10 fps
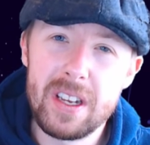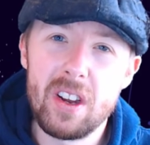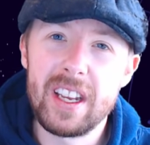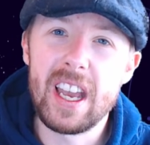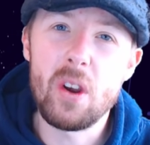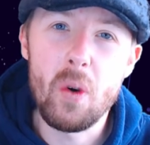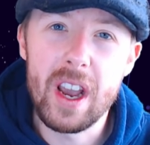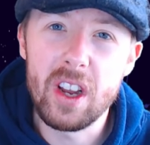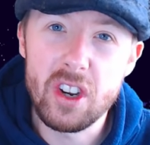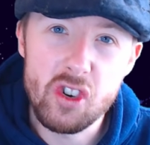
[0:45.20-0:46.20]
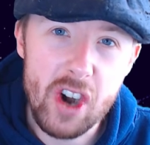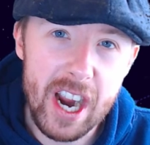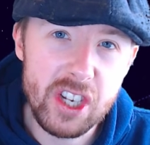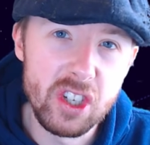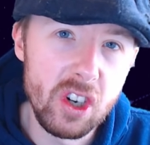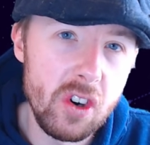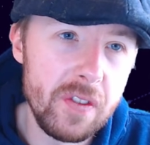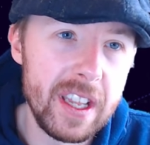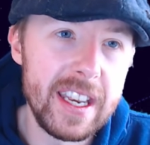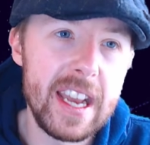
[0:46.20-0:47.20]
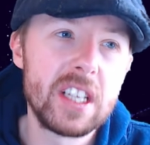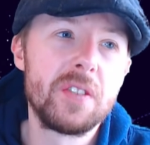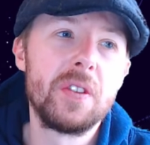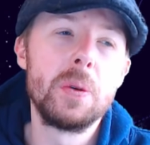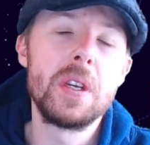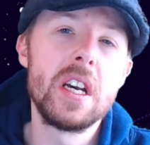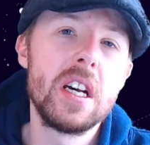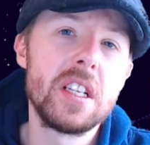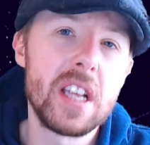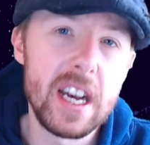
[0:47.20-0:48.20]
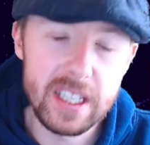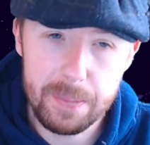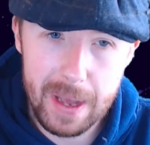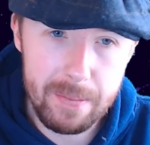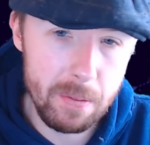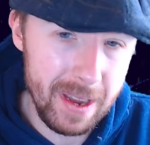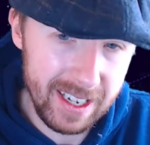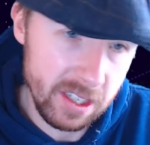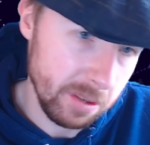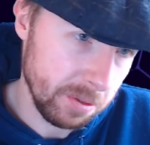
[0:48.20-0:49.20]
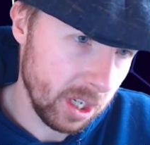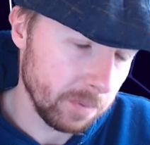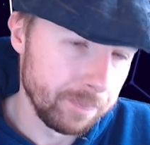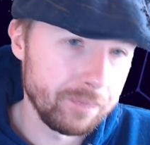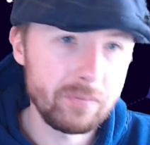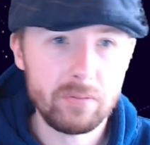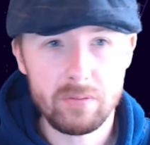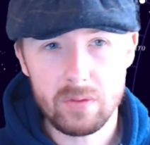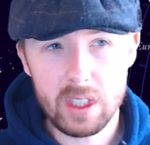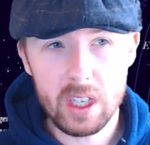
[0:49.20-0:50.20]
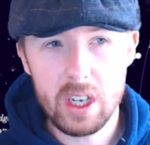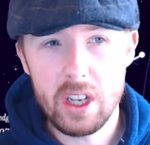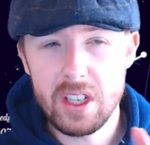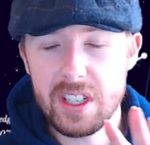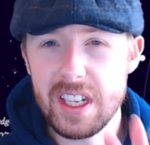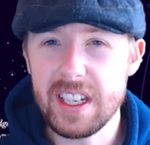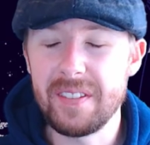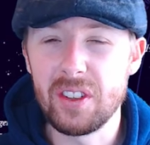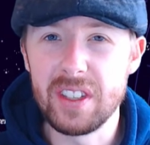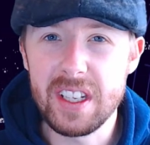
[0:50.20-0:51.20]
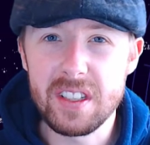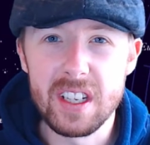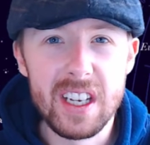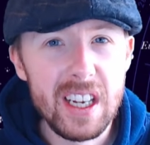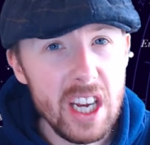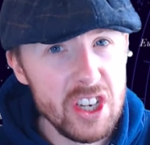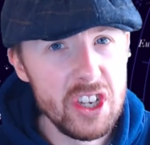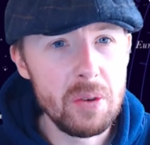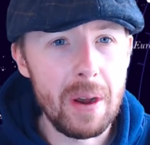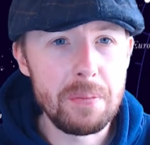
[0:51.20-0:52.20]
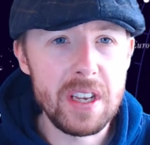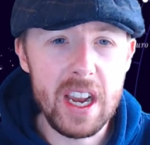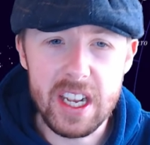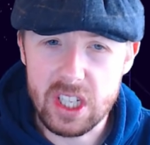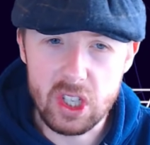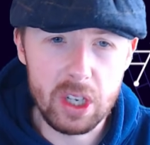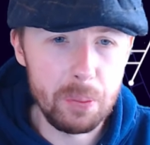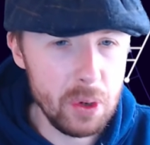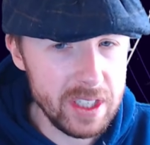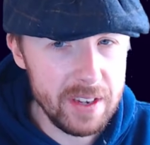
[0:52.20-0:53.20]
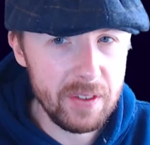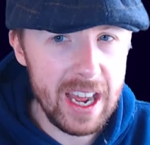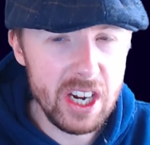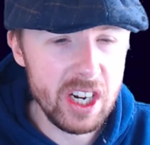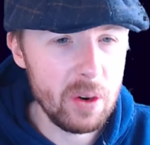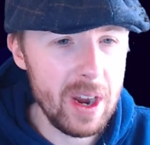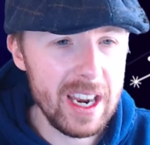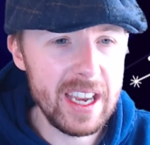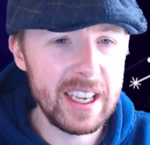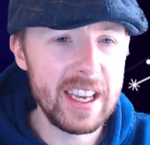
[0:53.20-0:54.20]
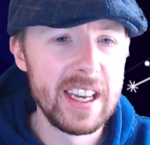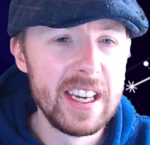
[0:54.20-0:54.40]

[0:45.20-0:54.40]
going to get quite a lot of traction over the next few years as a payment mechanism. So, since I've done this, new website, it's looking pretty flash, I quite like it.